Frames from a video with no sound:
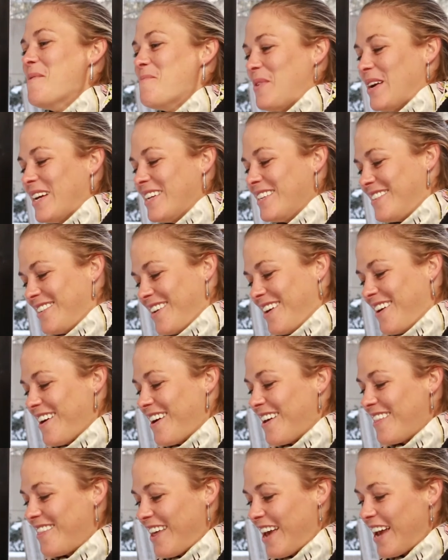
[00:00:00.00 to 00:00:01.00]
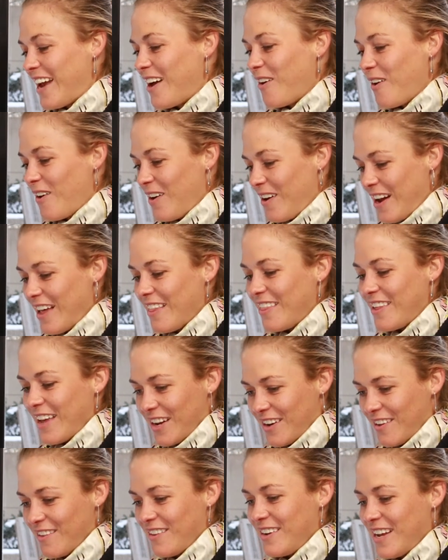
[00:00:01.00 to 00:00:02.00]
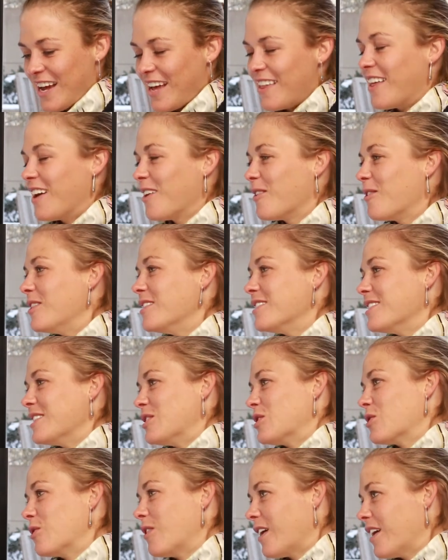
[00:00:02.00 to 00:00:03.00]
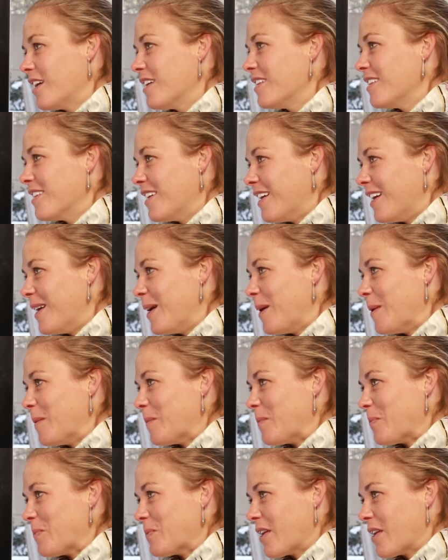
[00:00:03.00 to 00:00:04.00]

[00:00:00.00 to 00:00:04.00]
But uh, they, at the end of the day, they always enjoy it. Um,